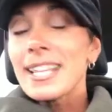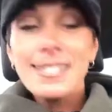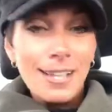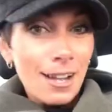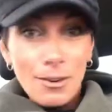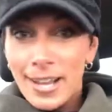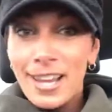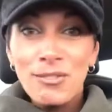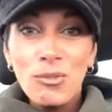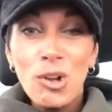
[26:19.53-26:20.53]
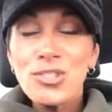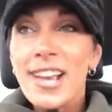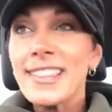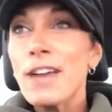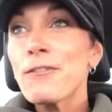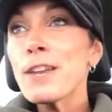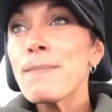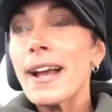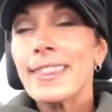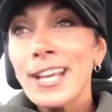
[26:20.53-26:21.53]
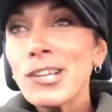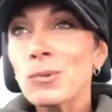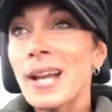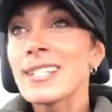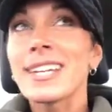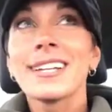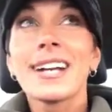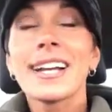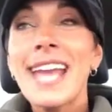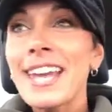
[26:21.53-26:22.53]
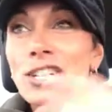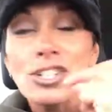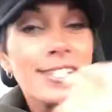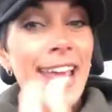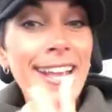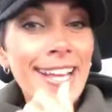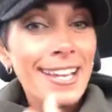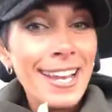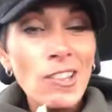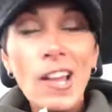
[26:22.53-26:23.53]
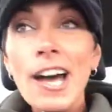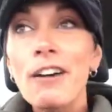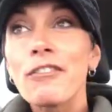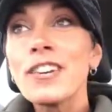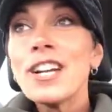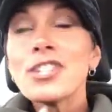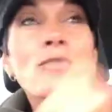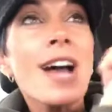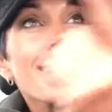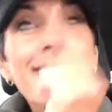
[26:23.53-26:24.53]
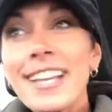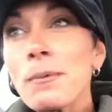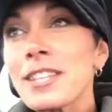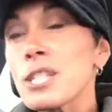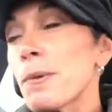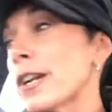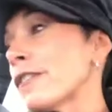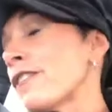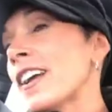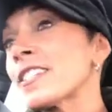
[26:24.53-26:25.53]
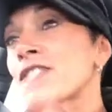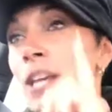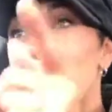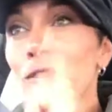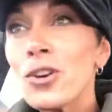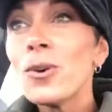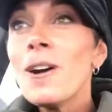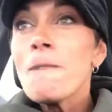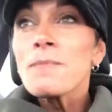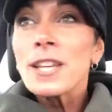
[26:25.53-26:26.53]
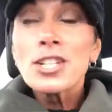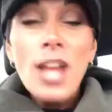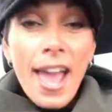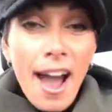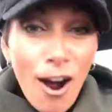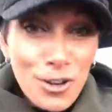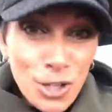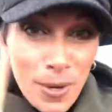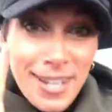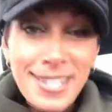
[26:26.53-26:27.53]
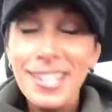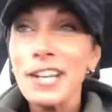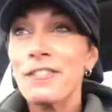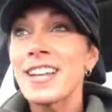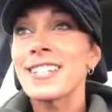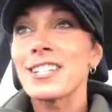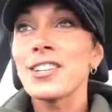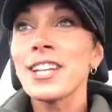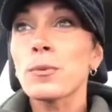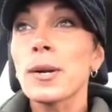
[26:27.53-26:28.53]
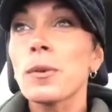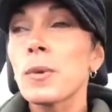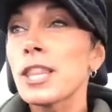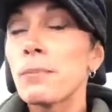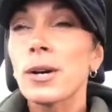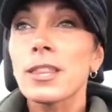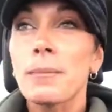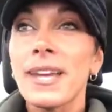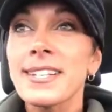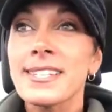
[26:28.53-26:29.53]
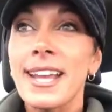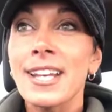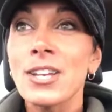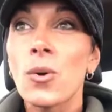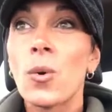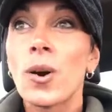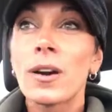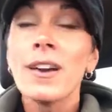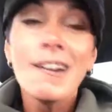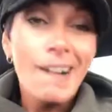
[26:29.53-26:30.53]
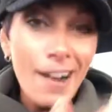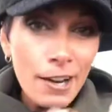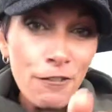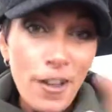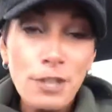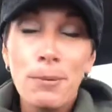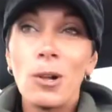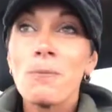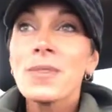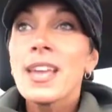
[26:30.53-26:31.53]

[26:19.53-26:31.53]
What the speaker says: He's, okay, I'll take that feedback. Thank you, Randy. Again, just take it in love. Do not take it with a spirit of offense. Some of you are too easily offended. You need to read the book, The Bait of Satan or Unoffendable.